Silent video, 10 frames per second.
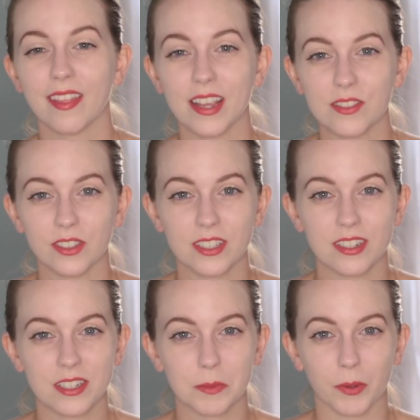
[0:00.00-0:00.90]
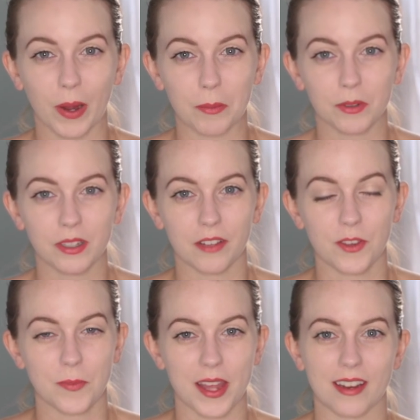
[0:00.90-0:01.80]
thanks for listening to me ramble.
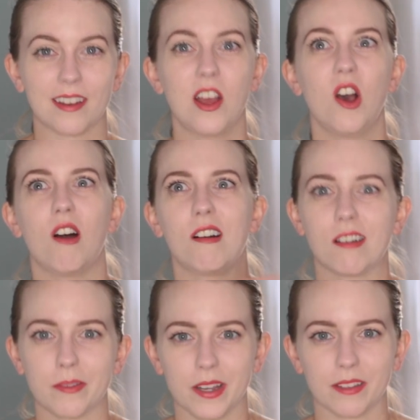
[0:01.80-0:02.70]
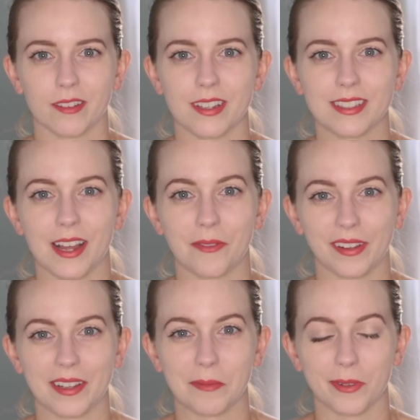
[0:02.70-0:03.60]
If you made it all the way through this, I
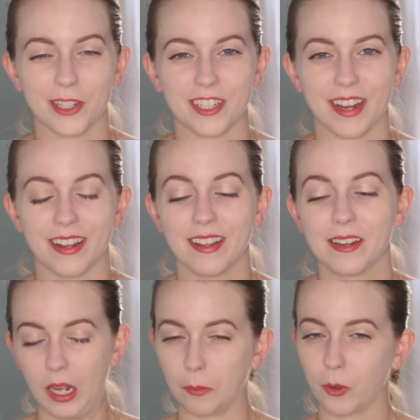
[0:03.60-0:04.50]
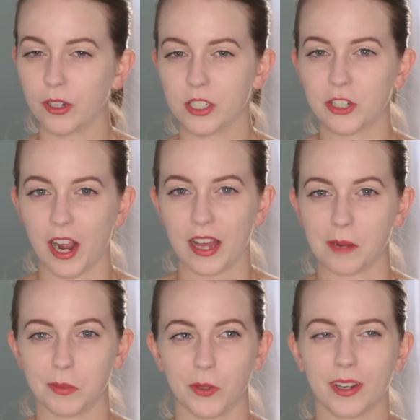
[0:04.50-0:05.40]
really appreciate it. I'm going to try
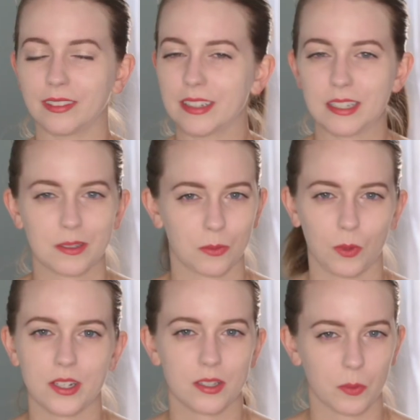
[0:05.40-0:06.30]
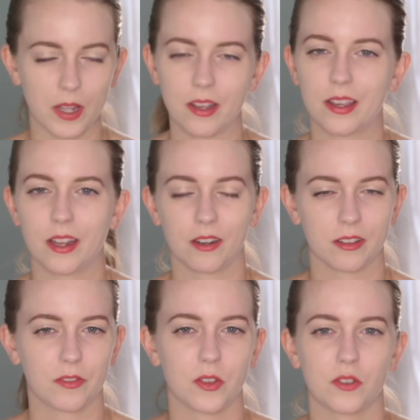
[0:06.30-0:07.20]
and upload at least once a week here in
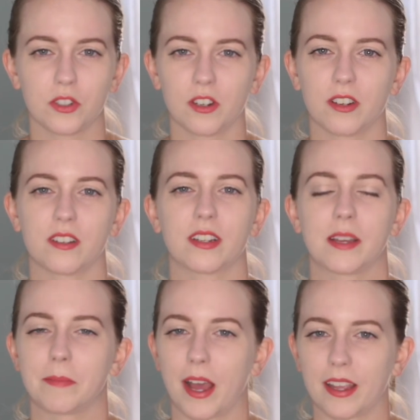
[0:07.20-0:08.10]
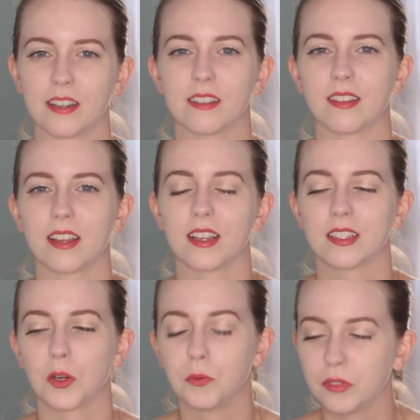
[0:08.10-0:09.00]
the future and get back into
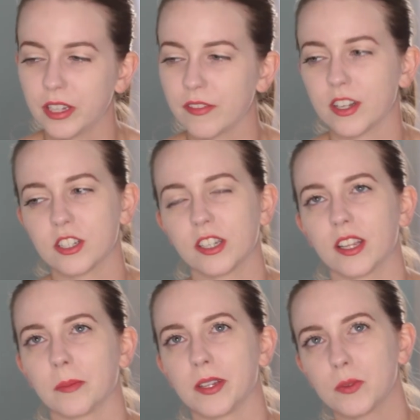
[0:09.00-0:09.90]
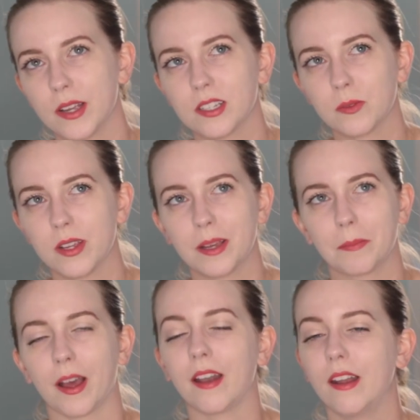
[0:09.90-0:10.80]
things. Hopefully eventually it'll be twice a week,
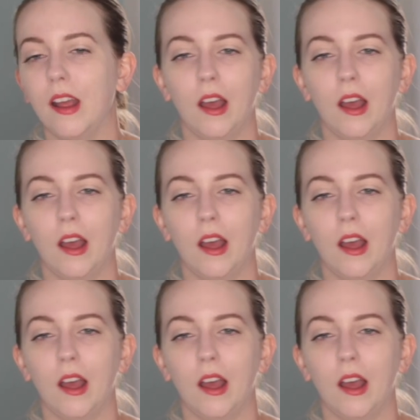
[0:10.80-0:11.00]
but